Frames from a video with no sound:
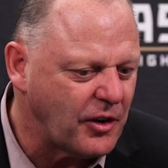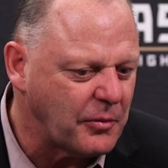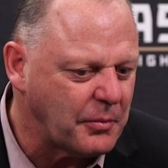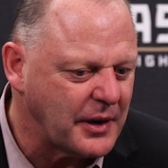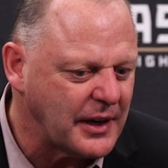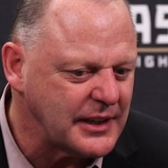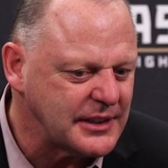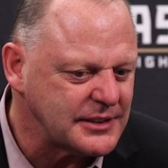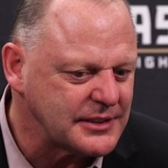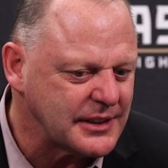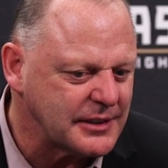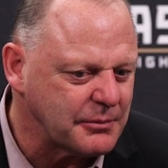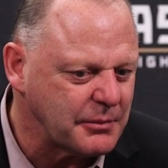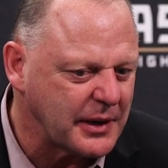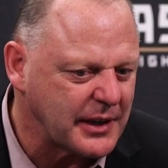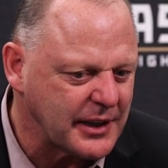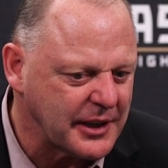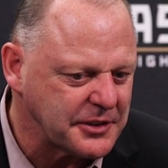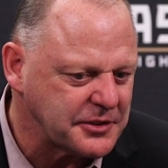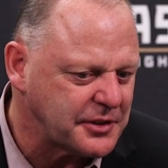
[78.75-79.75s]
home ice and we
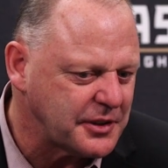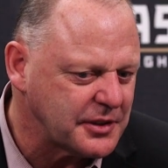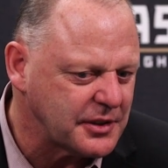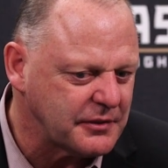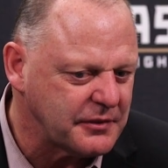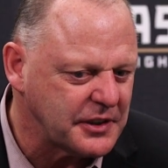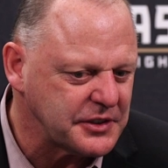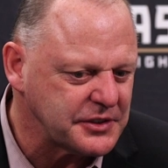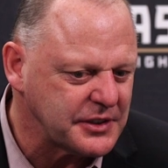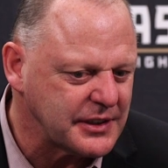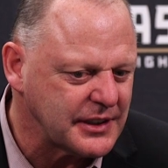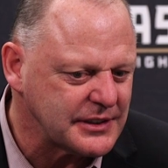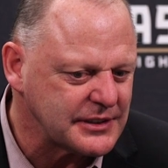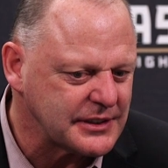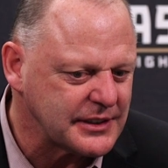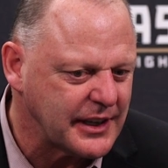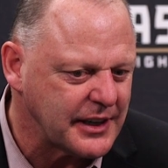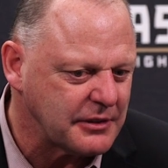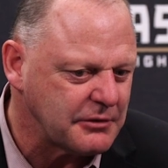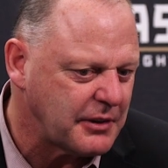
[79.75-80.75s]
clinched our division, it's
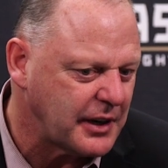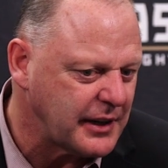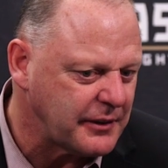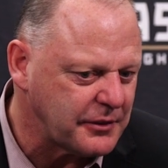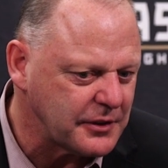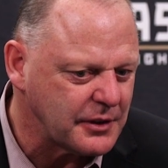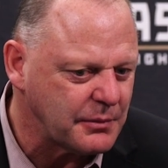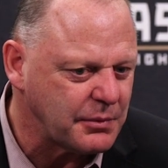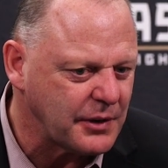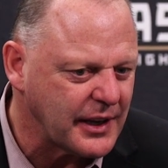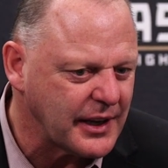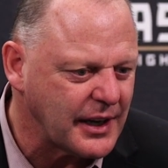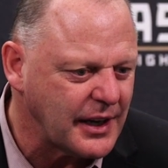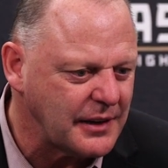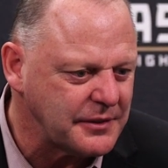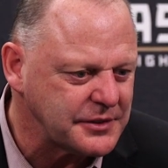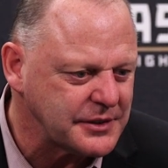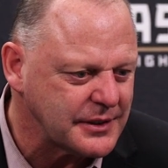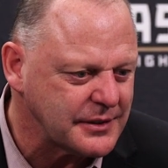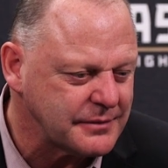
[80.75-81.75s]
getting ready for the
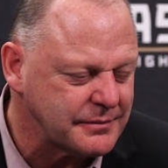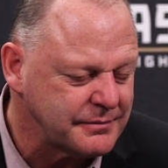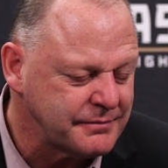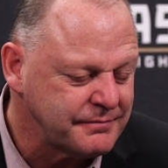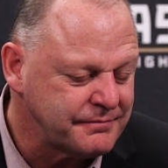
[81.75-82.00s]
playoffs and